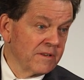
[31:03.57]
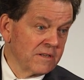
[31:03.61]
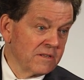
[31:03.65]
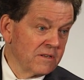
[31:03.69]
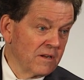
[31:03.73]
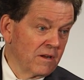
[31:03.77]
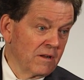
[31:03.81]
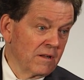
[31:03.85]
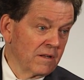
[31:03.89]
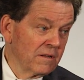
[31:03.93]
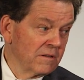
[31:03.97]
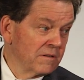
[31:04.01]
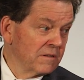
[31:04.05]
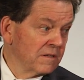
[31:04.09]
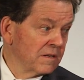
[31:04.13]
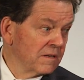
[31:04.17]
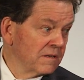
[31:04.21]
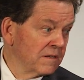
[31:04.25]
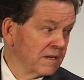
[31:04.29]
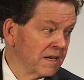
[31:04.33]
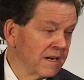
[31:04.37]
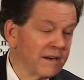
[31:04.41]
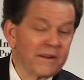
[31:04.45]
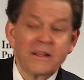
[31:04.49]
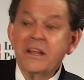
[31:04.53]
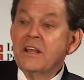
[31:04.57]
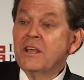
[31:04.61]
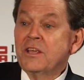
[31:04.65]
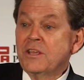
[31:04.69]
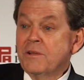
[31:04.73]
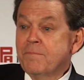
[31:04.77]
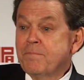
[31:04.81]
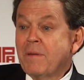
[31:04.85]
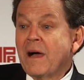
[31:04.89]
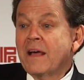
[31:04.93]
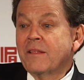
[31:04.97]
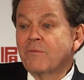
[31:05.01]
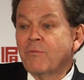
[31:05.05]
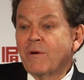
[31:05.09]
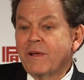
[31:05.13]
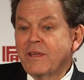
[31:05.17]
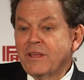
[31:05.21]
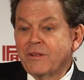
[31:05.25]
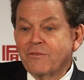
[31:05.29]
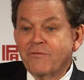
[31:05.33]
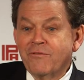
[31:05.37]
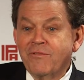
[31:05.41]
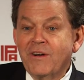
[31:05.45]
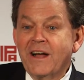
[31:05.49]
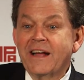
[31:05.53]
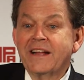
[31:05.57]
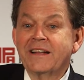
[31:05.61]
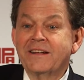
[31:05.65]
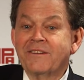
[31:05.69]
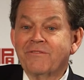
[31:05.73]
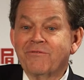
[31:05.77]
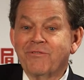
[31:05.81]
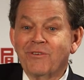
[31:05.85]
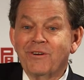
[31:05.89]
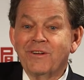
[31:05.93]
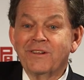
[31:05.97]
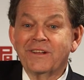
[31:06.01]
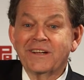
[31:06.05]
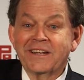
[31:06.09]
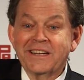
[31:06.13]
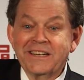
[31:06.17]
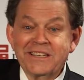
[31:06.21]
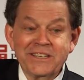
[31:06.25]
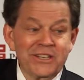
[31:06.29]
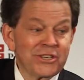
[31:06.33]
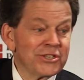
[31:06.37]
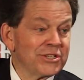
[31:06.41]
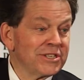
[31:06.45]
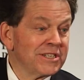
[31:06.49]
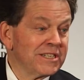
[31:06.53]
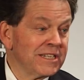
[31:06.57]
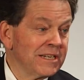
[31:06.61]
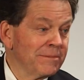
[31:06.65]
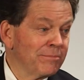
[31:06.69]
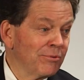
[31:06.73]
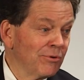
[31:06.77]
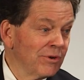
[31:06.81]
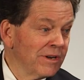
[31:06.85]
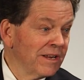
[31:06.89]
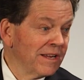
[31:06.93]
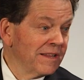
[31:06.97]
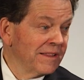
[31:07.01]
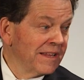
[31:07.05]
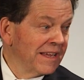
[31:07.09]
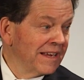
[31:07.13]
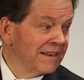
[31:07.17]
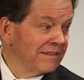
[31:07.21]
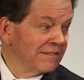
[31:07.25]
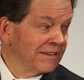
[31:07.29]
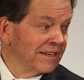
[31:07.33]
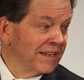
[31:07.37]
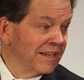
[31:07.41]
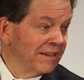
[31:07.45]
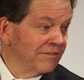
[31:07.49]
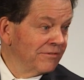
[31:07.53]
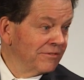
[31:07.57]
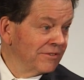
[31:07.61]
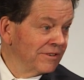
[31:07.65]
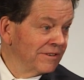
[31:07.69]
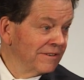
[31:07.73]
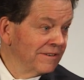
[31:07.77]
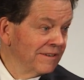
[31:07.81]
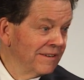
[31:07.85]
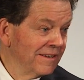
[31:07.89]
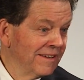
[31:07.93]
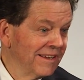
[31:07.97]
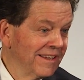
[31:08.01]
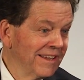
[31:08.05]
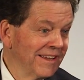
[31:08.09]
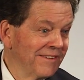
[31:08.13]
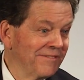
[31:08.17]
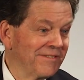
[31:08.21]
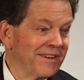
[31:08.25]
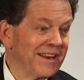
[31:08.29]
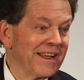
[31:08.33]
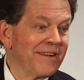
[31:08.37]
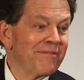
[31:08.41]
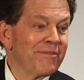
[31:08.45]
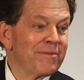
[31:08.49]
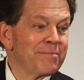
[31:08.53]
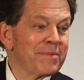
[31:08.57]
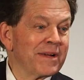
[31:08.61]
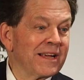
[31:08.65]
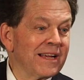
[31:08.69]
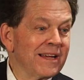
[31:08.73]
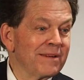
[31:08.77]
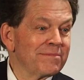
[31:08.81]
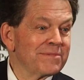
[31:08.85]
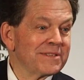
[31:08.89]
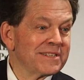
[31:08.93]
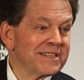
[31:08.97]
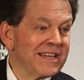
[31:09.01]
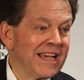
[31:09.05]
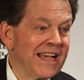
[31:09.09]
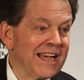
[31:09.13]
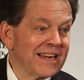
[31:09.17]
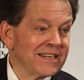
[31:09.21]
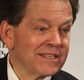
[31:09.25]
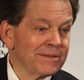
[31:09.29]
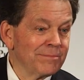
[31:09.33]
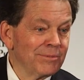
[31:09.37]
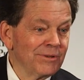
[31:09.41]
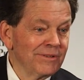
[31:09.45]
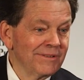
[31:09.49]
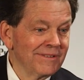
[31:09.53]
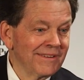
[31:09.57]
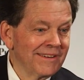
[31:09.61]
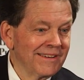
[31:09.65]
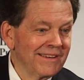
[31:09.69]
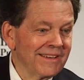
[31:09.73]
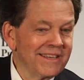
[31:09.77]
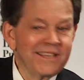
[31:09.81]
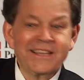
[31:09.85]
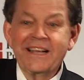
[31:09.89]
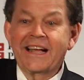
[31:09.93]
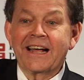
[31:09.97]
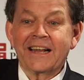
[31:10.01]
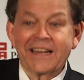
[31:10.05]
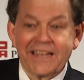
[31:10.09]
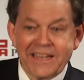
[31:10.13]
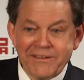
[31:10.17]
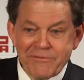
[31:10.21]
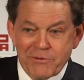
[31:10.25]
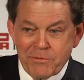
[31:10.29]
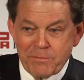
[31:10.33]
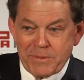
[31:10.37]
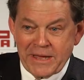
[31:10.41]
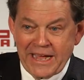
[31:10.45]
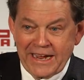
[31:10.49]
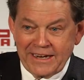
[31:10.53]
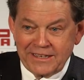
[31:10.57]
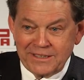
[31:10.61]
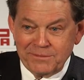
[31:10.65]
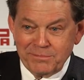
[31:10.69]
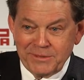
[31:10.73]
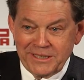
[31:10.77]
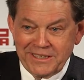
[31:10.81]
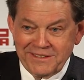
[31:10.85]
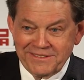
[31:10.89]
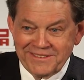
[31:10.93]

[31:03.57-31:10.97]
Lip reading: It's all, by the way, you'd find it for all the conditions he put on that gift. If it ever becomes taxable, you got to give it back to me.